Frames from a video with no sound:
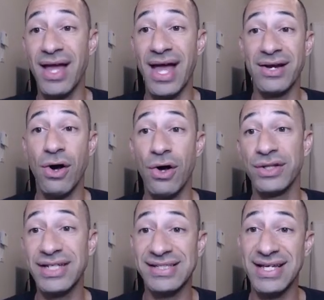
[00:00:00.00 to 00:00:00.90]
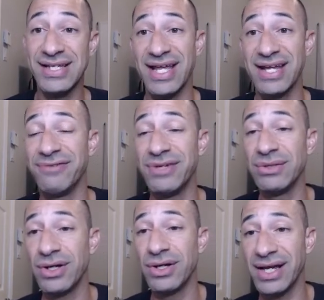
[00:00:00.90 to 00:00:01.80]
And all this is, and if you
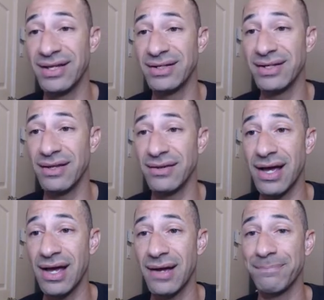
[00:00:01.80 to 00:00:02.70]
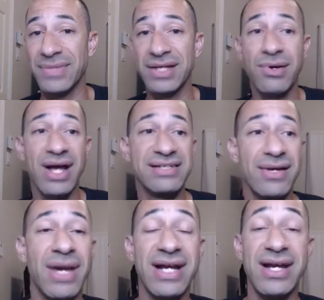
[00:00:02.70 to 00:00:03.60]
look in, you guys
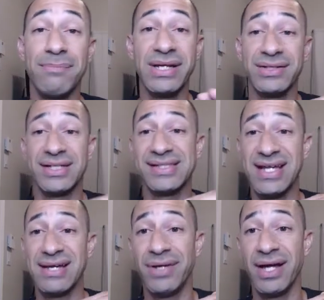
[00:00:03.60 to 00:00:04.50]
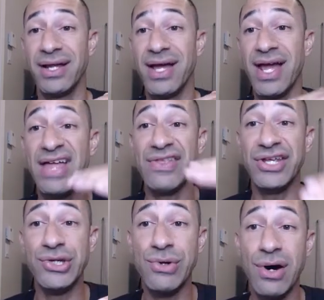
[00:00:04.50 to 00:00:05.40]
might not be able to see it, but in
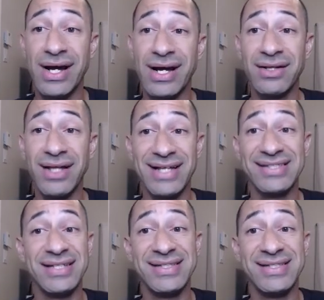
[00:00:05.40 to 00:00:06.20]
the URL, it says